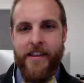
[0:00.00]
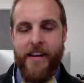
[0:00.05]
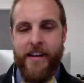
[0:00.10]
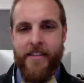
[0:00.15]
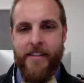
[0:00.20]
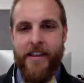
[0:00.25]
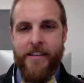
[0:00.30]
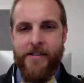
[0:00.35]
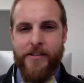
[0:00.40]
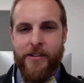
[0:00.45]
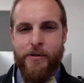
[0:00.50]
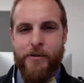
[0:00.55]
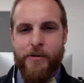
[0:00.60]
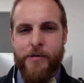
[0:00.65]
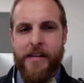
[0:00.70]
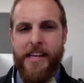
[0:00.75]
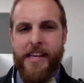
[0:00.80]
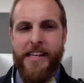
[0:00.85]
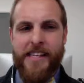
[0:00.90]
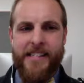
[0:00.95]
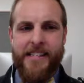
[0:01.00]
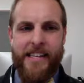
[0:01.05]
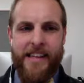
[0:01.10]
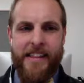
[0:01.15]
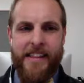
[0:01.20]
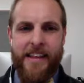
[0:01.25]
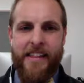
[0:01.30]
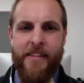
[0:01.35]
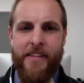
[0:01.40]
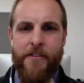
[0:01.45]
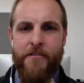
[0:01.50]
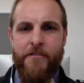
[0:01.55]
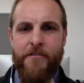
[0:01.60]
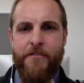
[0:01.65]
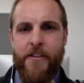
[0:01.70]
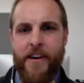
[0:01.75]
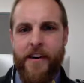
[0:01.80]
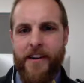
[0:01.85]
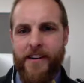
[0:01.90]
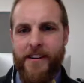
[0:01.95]
things are supposed to be easy and then they're
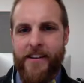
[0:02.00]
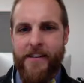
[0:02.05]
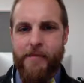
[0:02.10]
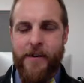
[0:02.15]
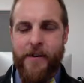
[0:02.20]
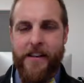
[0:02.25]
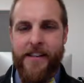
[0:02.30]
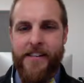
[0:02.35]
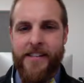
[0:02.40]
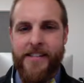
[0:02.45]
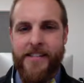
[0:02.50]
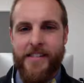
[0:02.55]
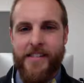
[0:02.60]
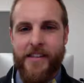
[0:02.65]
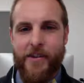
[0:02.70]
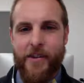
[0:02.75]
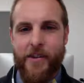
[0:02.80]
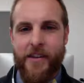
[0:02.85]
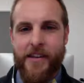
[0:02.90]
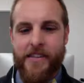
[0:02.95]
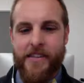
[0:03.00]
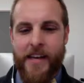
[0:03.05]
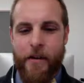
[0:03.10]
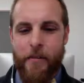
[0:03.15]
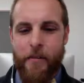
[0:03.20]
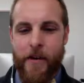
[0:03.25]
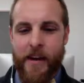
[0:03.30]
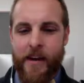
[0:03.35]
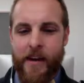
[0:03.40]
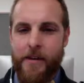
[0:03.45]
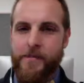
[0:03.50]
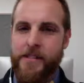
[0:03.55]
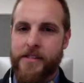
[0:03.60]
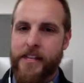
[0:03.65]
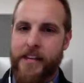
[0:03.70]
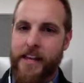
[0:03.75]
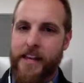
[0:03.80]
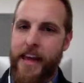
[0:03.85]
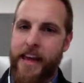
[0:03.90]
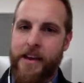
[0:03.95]
fun. But his whole thing is like when it comes to
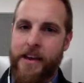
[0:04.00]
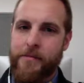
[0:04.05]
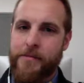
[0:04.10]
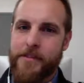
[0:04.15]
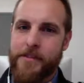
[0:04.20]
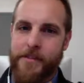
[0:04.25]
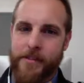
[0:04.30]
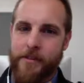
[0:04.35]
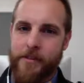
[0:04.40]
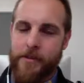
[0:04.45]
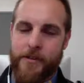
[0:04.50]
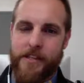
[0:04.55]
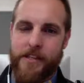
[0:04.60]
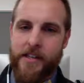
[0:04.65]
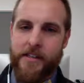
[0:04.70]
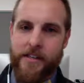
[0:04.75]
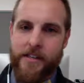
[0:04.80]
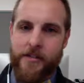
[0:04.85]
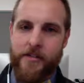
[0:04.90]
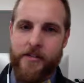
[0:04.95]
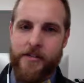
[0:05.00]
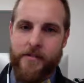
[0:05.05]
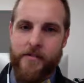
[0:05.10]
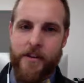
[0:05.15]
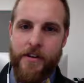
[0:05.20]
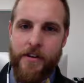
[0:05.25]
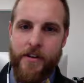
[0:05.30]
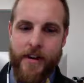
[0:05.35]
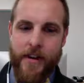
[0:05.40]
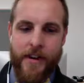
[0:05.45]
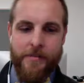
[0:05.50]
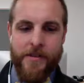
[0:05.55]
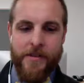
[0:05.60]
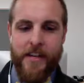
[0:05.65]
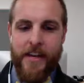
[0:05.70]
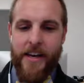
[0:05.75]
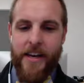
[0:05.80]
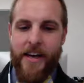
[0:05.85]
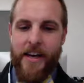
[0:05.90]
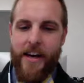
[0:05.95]
games, and of course he has interest in video games,
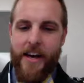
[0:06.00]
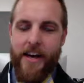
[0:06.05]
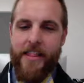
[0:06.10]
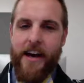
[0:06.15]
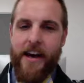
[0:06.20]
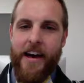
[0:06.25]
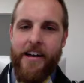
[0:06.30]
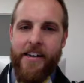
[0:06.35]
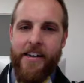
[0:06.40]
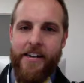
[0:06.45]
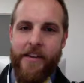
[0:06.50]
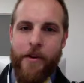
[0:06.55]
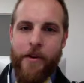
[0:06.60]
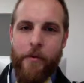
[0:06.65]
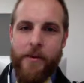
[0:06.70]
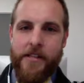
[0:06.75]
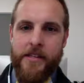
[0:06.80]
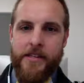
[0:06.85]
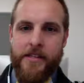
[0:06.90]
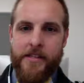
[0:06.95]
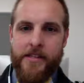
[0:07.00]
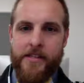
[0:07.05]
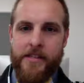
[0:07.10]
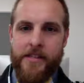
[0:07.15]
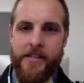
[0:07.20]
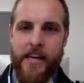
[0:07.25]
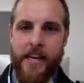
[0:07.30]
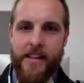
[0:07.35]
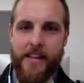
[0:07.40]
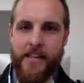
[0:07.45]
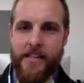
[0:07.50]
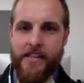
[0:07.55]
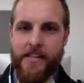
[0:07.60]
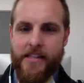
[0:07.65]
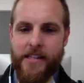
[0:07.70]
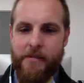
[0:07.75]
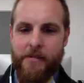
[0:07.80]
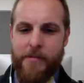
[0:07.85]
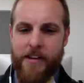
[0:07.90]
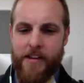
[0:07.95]
that, we take this
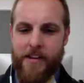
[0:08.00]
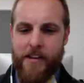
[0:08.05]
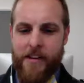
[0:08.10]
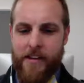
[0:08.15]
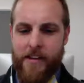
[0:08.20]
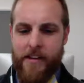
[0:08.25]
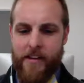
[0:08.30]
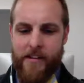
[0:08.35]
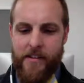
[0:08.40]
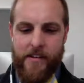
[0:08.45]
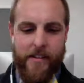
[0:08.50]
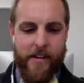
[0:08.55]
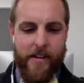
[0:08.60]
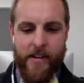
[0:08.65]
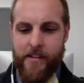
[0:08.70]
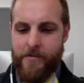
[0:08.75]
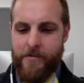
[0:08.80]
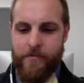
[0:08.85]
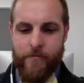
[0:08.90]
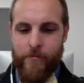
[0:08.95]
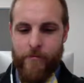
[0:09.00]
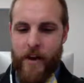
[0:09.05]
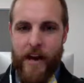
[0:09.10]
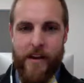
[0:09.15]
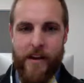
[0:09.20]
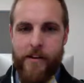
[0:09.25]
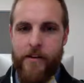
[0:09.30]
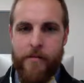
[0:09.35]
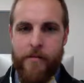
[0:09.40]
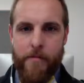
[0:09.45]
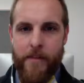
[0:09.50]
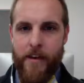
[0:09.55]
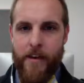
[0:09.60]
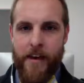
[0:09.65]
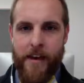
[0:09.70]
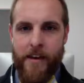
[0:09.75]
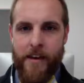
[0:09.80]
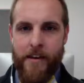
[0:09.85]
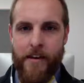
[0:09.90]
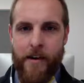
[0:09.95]
seemingly like random
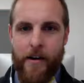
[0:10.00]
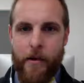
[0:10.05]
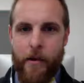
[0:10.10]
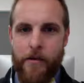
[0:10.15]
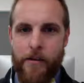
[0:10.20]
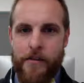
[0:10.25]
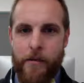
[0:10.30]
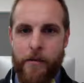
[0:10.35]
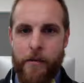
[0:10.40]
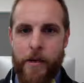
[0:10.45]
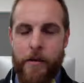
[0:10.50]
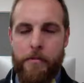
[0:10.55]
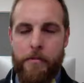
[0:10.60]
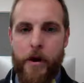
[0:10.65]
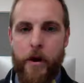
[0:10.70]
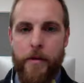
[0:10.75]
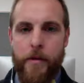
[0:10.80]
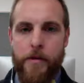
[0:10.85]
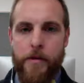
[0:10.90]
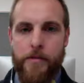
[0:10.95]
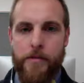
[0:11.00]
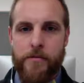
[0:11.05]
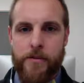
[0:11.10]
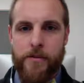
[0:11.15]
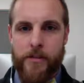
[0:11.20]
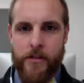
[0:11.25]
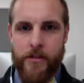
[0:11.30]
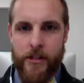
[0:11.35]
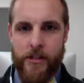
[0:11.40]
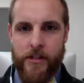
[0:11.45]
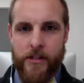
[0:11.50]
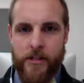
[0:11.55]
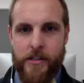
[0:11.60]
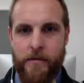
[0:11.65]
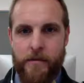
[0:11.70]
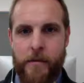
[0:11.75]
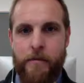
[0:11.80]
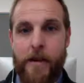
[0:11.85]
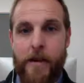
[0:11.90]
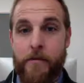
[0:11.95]
thing and all of a sudden we impose restrictions,
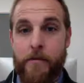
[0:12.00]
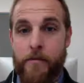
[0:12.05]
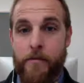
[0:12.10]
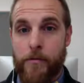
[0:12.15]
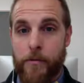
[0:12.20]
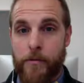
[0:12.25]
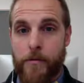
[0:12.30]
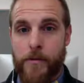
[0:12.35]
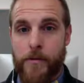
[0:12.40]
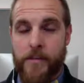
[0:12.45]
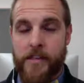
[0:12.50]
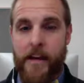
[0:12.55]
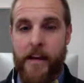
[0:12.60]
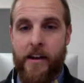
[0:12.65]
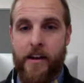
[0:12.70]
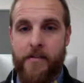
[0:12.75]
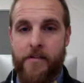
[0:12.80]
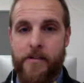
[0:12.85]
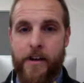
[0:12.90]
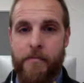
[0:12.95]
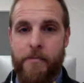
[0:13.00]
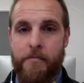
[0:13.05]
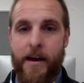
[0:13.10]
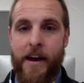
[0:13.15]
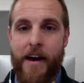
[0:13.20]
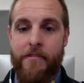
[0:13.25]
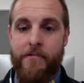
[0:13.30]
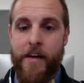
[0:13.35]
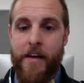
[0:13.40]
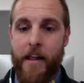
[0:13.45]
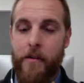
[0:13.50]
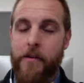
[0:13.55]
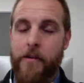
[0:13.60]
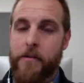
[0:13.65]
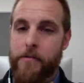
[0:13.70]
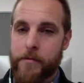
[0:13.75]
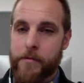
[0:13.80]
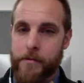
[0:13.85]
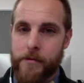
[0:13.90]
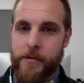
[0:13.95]
we make rules. And all of a sudden by following the
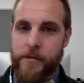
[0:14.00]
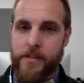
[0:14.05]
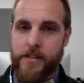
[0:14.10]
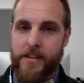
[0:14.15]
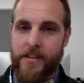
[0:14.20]
rules,